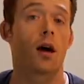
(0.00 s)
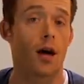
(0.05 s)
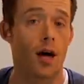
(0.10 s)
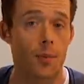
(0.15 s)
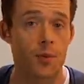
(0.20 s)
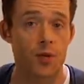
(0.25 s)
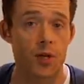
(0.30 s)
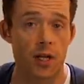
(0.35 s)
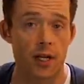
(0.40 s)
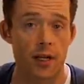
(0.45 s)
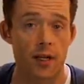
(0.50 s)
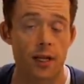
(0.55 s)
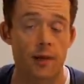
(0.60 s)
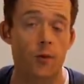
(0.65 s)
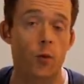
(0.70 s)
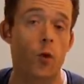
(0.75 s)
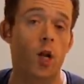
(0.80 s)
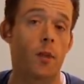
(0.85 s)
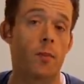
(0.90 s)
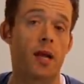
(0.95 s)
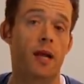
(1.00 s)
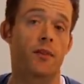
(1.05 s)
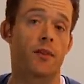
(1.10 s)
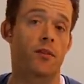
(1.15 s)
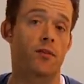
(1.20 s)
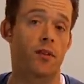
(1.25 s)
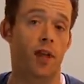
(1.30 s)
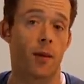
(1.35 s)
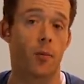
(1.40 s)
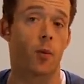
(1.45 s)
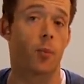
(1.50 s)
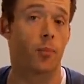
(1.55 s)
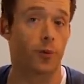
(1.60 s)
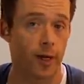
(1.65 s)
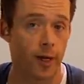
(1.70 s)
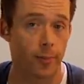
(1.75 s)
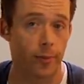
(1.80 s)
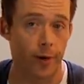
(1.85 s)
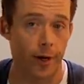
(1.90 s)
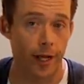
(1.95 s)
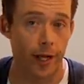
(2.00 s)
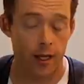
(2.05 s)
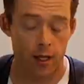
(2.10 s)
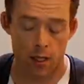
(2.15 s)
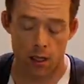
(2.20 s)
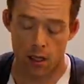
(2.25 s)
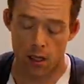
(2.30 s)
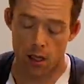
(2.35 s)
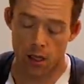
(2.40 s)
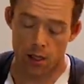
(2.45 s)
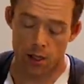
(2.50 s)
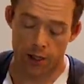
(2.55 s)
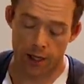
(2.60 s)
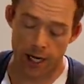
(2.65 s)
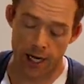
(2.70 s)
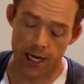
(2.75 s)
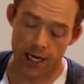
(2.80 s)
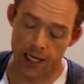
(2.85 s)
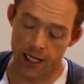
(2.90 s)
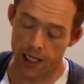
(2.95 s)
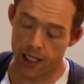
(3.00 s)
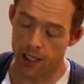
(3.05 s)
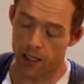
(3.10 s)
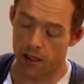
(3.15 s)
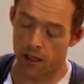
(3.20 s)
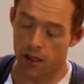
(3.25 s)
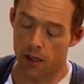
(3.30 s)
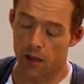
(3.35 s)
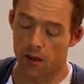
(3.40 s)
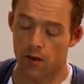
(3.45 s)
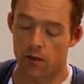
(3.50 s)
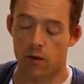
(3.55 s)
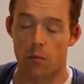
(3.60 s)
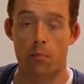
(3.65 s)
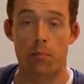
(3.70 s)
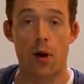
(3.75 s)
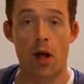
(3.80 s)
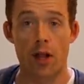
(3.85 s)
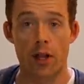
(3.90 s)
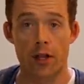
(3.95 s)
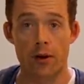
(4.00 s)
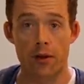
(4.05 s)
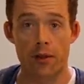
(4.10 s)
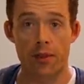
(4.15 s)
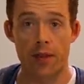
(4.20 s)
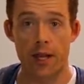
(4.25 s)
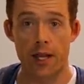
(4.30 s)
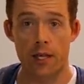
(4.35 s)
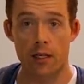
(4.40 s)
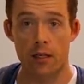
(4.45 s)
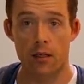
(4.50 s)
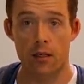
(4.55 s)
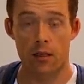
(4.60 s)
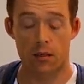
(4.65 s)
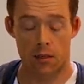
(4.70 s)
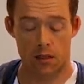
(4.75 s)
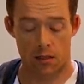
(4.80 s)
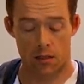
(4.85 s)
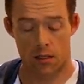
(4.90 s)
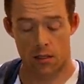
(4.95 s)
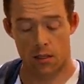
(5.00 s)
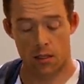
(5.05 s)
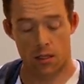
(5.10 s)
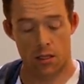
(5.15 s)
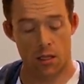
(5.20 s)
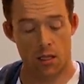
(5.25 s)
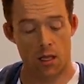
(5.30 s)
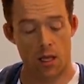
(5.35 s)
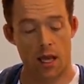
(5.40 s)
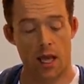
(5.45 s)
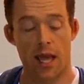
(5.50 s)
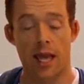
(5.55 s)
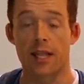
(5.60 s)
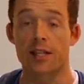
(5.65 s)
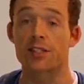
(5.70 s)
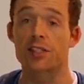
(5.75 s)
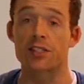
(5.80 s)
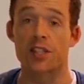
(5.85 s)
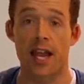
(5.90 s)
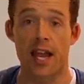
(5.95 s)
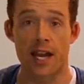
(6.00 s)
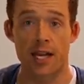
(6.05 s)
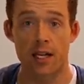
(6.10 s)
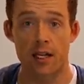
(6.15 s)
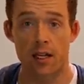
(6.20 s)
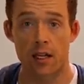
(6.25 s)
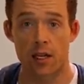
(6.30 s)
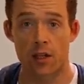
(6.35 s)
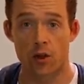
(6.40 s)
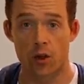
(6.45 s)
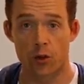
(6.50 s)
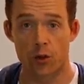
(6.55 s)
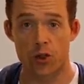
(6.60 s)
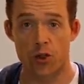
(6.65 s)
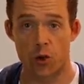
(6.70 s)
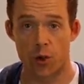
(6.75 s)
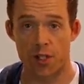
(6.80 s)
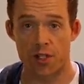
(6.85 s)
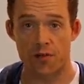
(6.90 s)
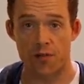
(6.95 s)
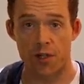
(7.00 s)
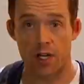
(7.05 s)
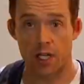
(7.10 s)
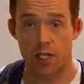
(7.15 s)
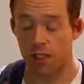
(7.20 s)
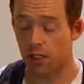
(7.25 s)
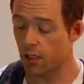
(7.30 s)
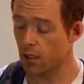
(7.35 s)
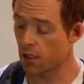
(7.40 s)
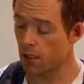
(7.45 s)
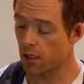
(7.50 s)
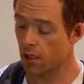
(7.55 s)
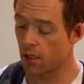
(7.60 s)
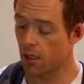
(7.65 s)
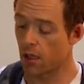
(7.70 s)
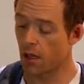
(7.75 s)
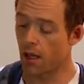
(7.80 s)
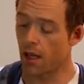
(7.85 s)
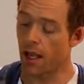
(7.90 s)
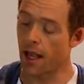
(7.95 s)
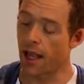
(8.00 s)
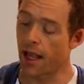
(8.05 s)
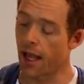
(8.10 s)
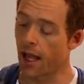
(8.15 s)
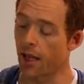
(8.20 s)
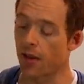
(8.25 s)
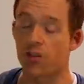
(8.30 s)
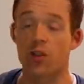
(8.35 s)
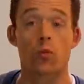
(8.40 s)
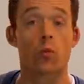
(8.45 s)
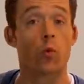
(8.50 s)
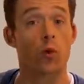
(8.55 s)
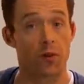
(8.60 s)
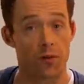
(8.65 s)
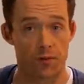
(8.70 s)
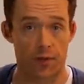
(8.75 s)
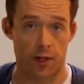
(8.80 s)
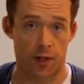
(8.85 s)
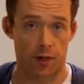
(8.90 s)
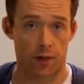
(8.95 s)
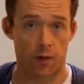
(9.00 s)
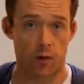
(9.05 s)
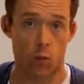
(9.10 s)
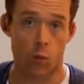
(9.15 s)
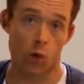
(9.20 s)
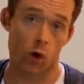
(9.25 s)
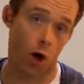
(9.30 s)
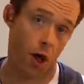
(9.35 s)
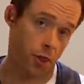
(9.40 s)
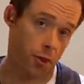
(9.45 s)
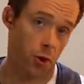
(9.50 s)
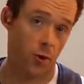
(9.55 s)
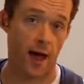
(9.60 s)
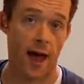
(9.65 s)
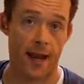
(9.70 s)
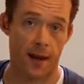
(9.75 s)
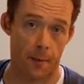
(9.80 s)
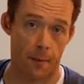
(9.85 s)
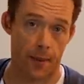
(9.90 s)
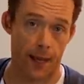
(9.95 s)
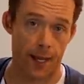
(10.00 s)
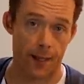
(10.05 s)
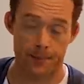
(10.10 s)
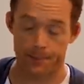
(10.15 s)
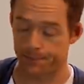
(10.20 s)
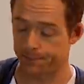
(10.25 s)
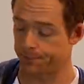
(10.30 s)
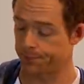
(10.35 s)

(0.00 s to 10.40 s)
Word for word: Optionally, if you want to make this table pretty pretty, you're going to need some polyurethane, a stain in your choice of color, and some wood filler. And we'll go through that in a bit.